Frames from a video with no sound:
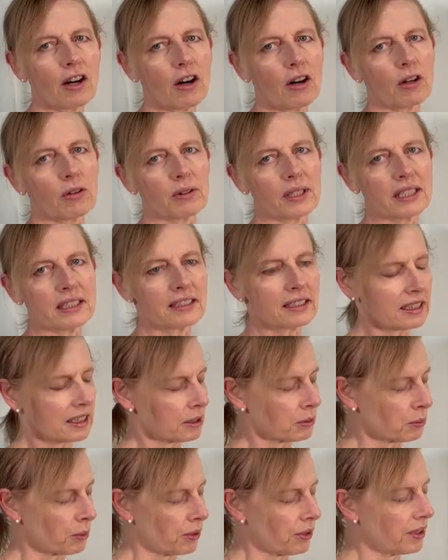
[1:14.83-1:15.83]
Always,
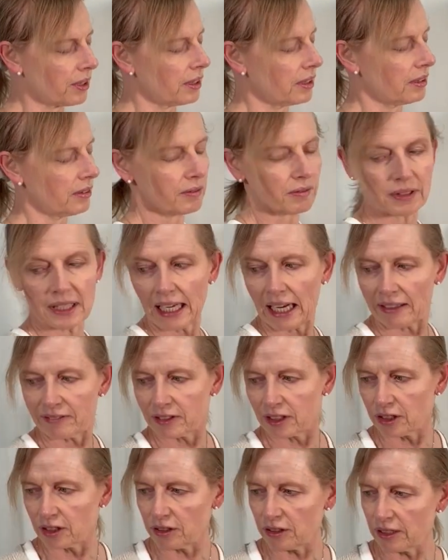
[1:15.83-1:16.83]
it's worth it. We have
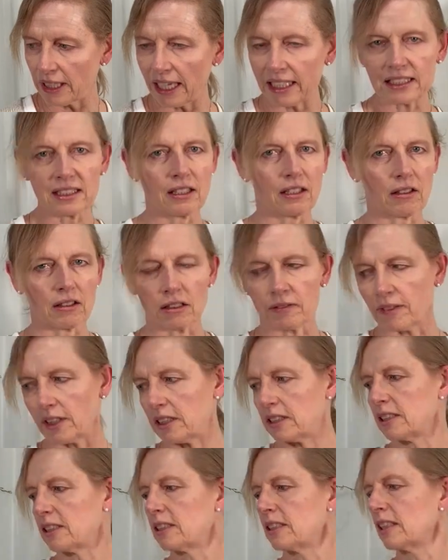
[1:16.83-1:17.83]
to do that, all of
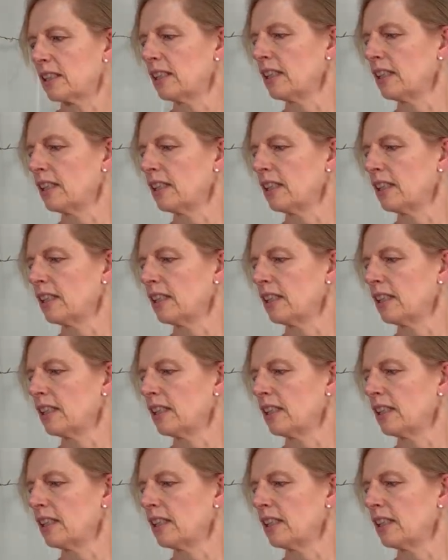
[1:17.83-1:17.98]
us.